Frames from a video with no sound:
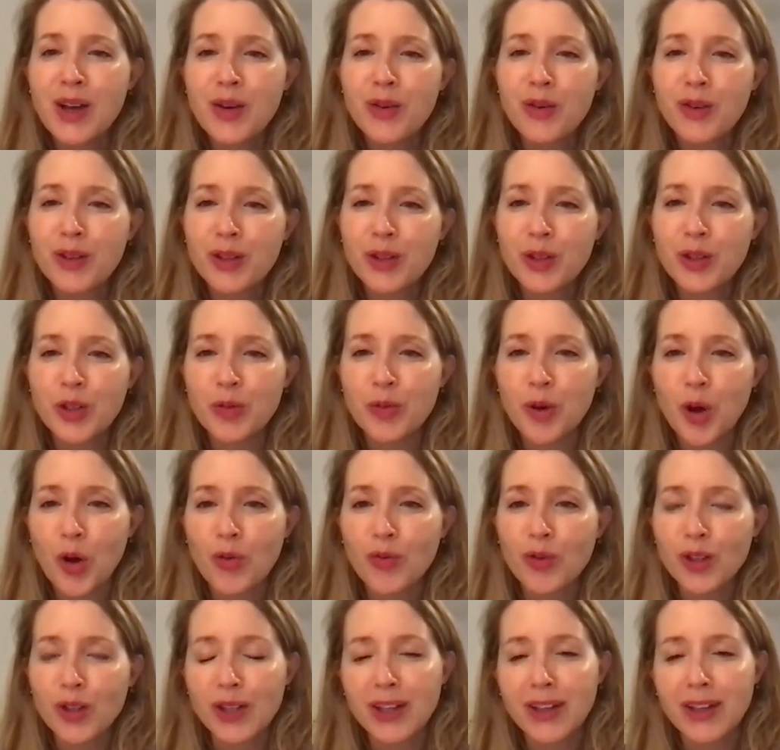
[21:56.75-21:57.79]
with Cuba
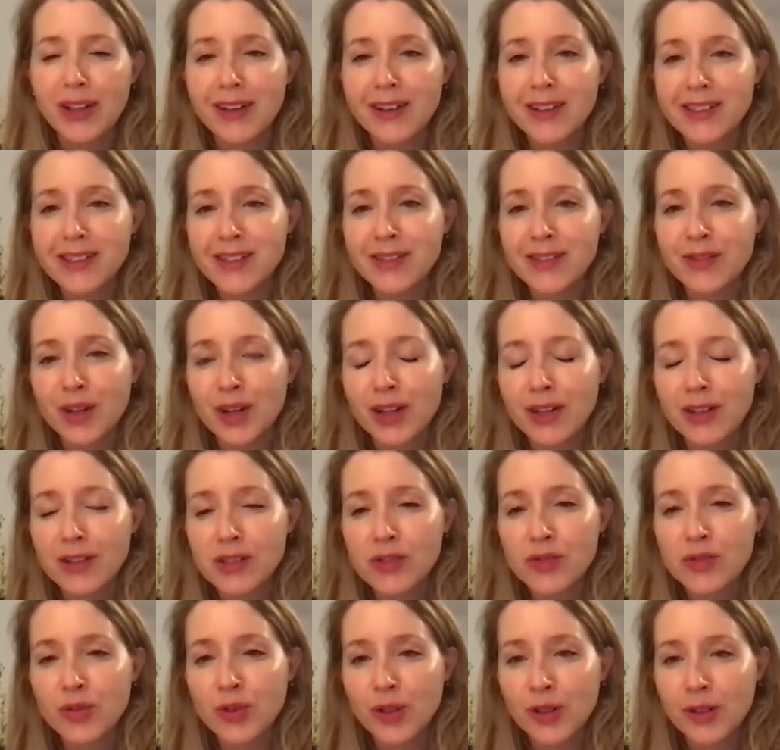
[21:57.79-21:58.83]
over the years in
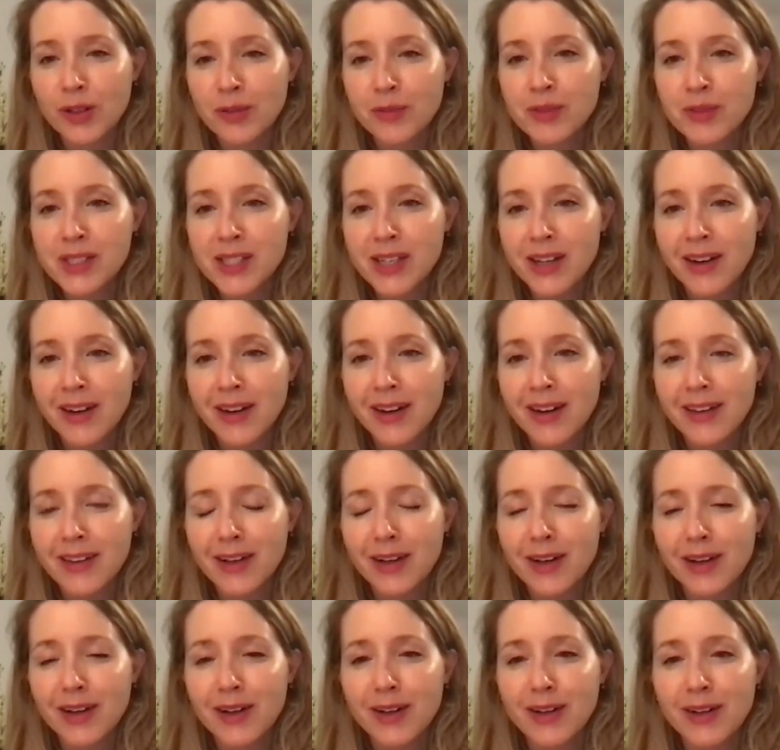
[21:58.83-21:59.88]
various forms, there
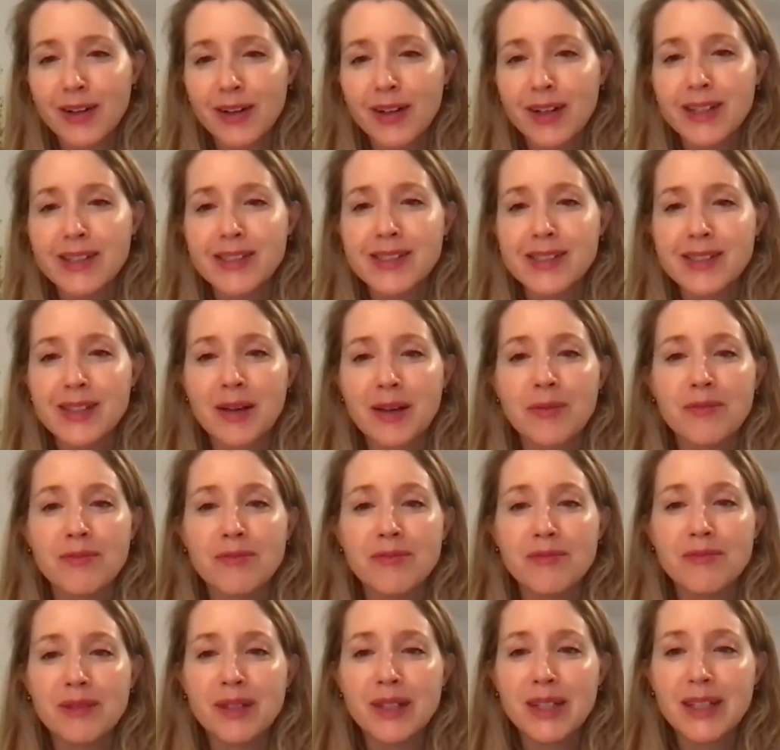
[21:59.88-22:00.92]
there is some